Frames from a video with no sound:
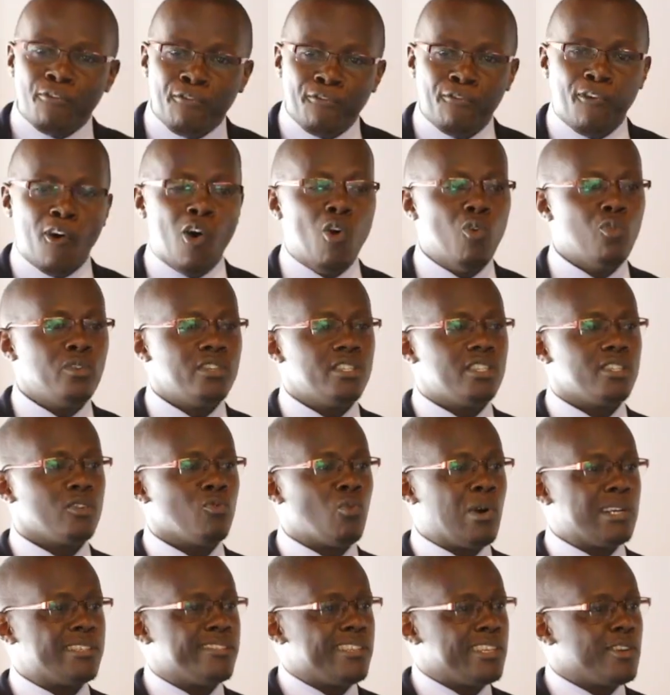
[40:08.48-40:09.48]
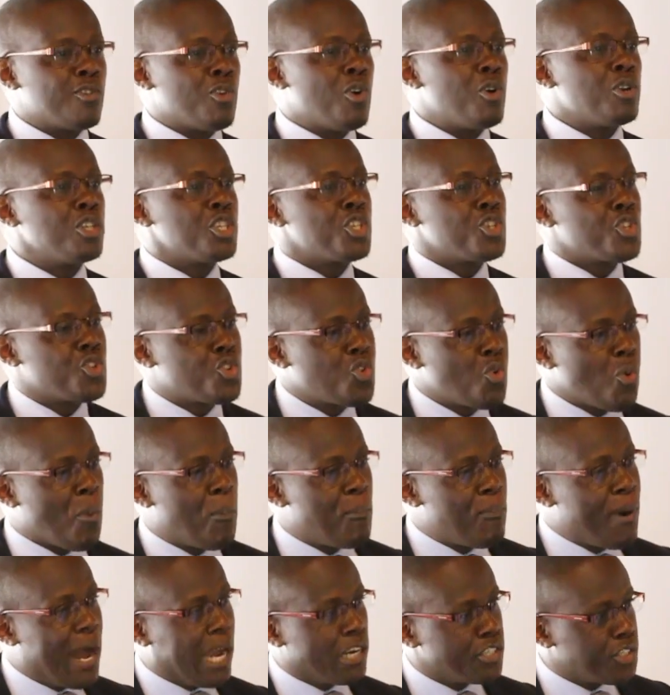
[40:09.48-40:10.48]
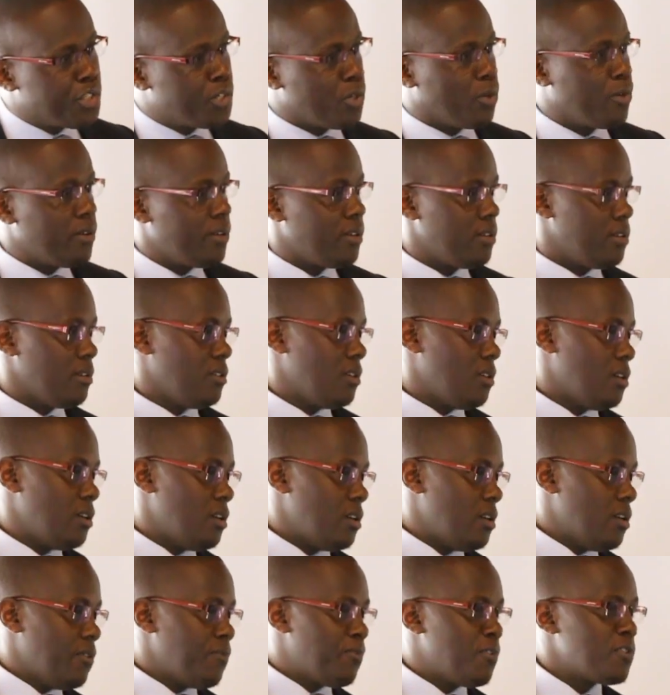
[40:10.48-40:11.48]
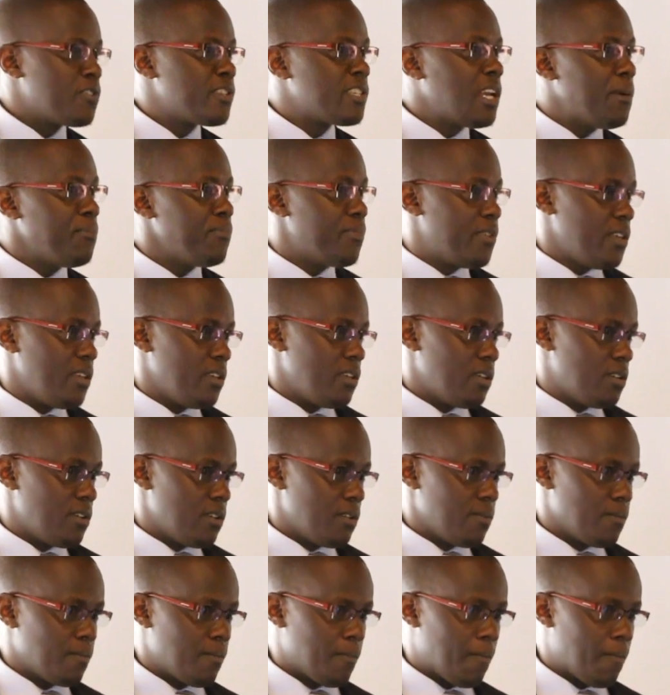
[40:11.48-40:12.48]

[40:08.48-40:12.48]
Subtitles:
have found what they call true passion for something.